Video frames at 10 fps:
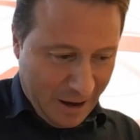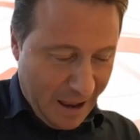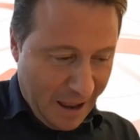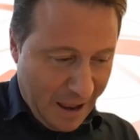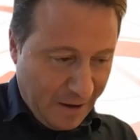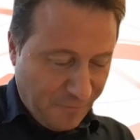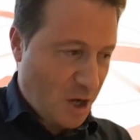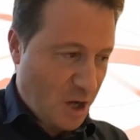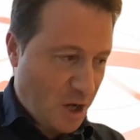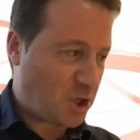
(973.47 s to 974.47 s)
I, I have a
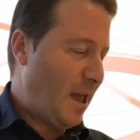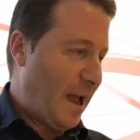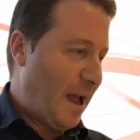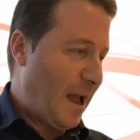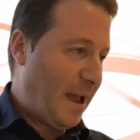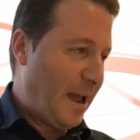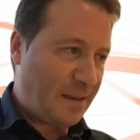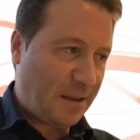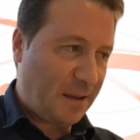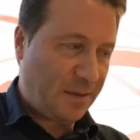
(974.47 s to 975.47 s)
question. I
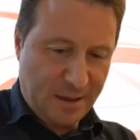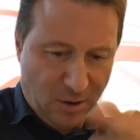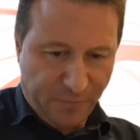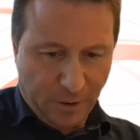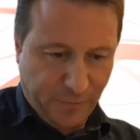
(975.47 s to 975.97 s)
understand that this kind of,